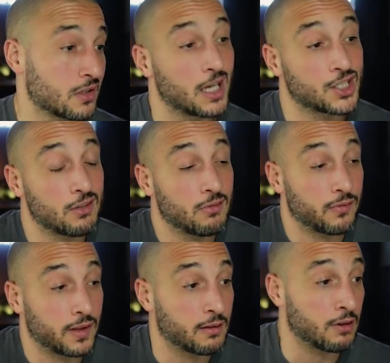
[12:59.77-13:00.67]
I genuinely
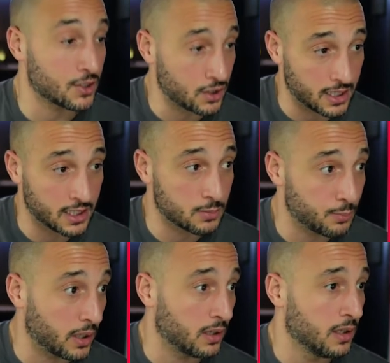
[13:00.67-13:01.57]
think there actually is,
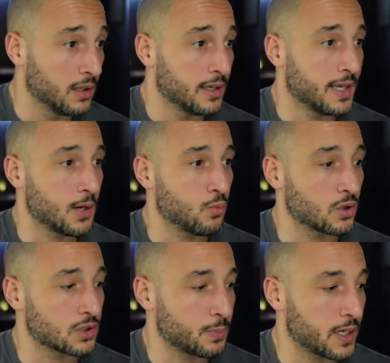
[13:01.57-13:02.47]
but he
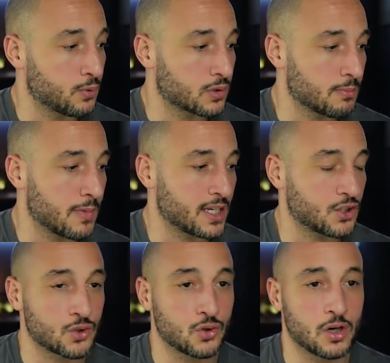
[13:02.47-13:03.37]
wants people to make
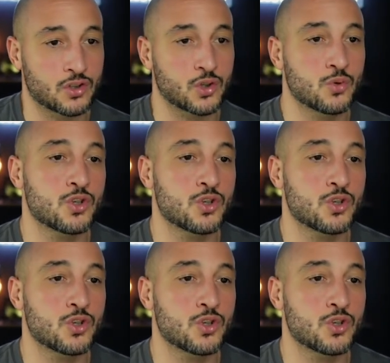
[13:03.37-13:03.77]
sure as soon as